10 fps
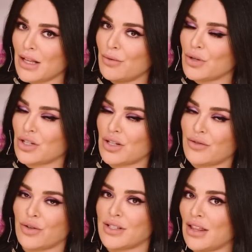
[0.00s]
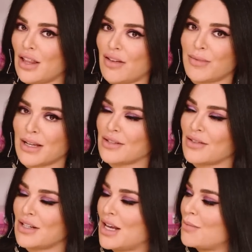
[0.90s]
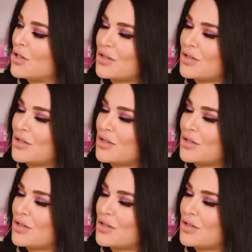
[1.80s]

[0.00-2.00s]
Palette, which of course I love because of the name.